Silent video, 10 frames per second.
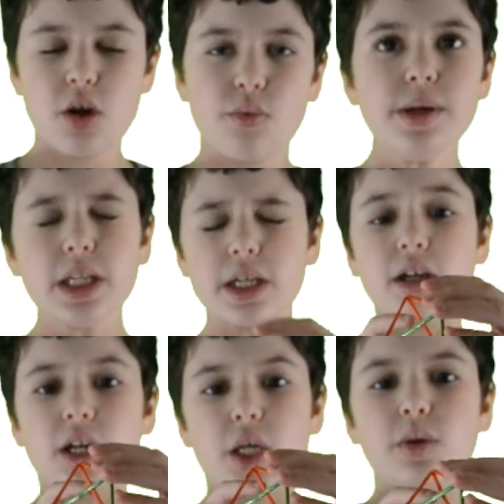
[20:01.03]

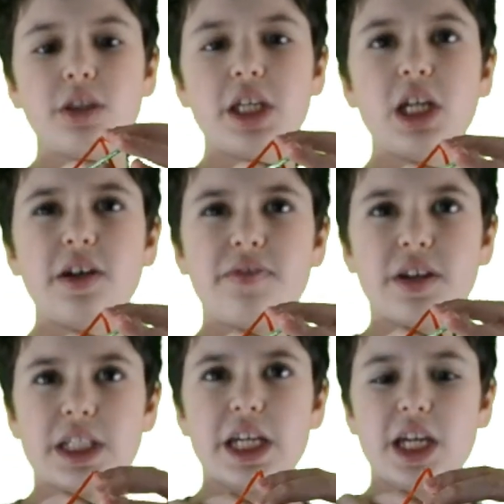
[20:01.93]
Really, you can think
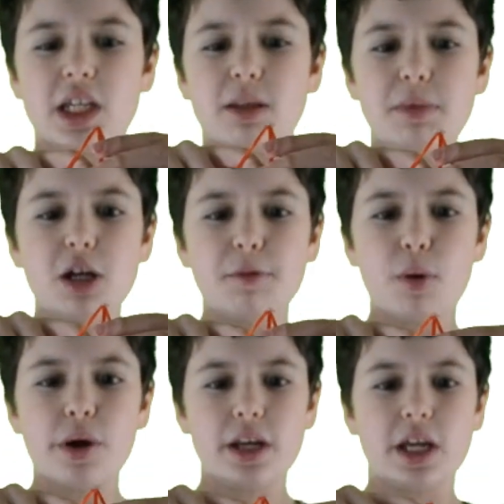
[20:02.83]
of taking the middle
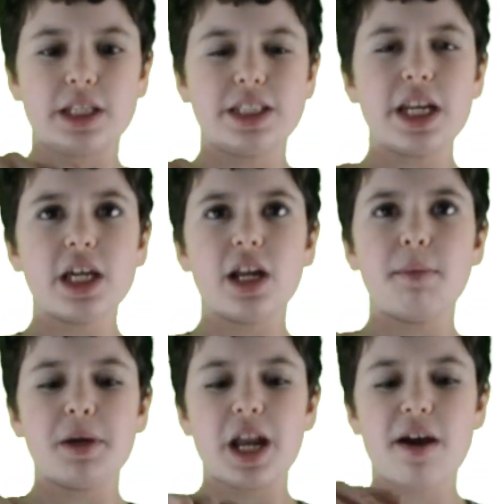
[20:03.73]
point, extending it
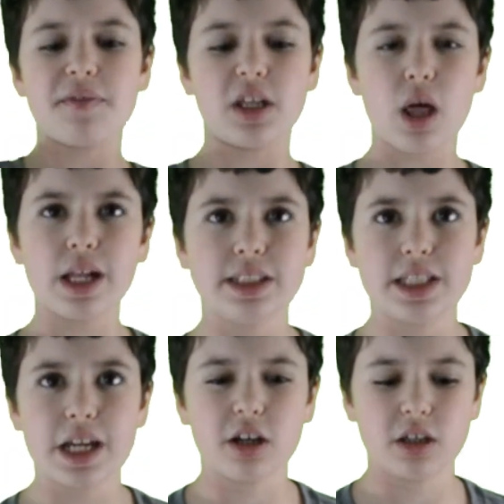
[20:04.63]
up, and having the lines
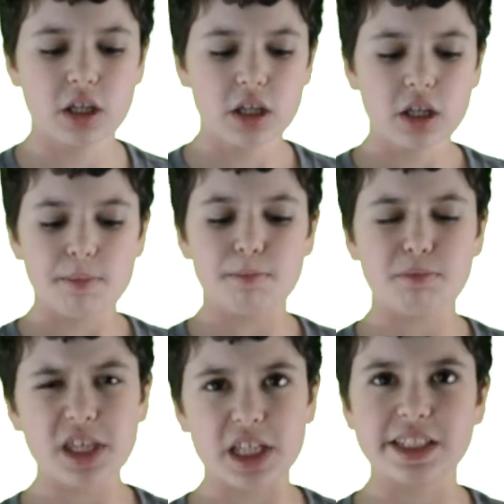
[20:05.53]
that
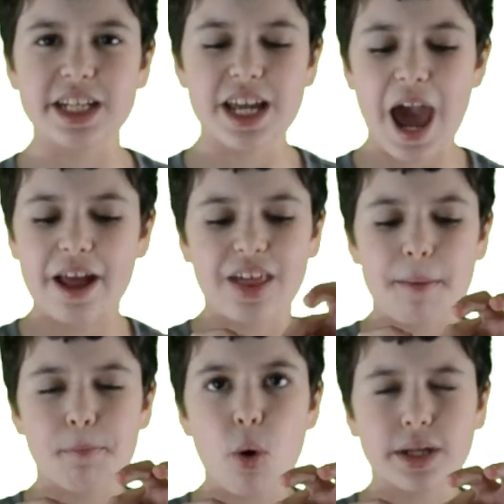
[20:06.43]
meet at
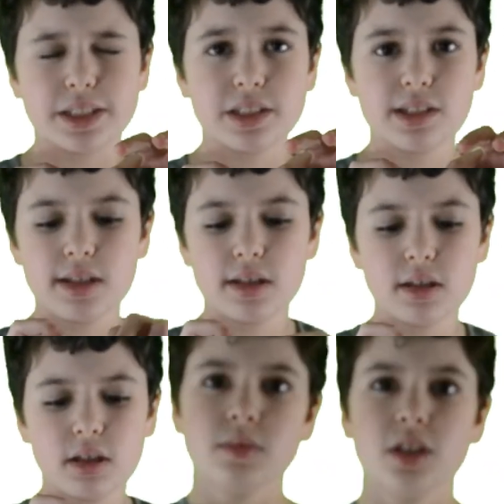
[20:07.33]
that point.
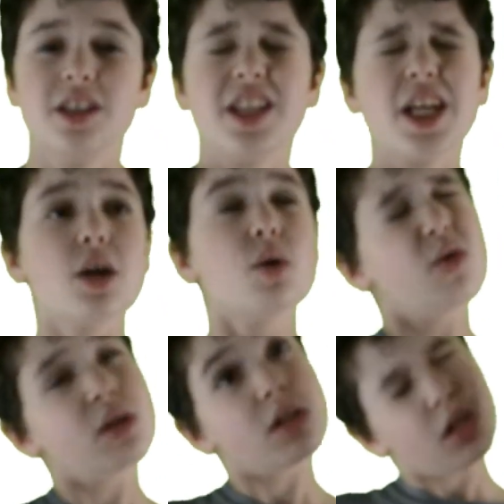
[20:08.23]

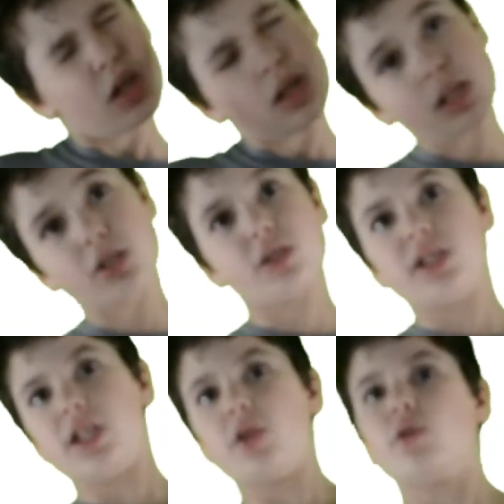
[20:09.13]
Now, let's look
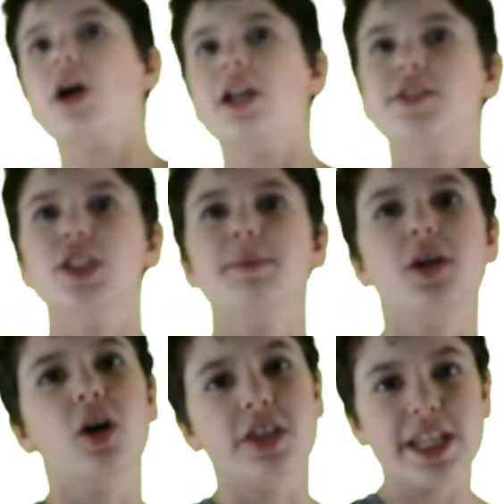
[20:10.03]
at another kind of shape
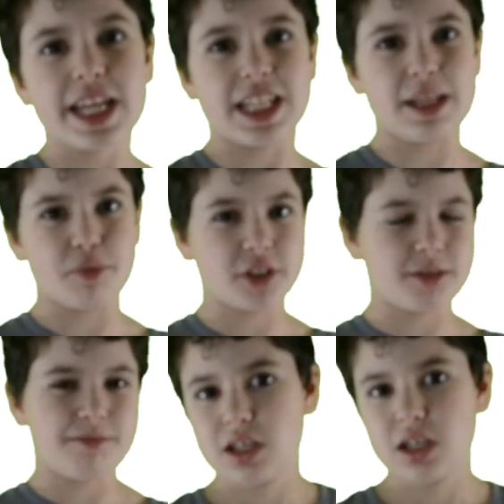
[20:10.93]
called the antiprism.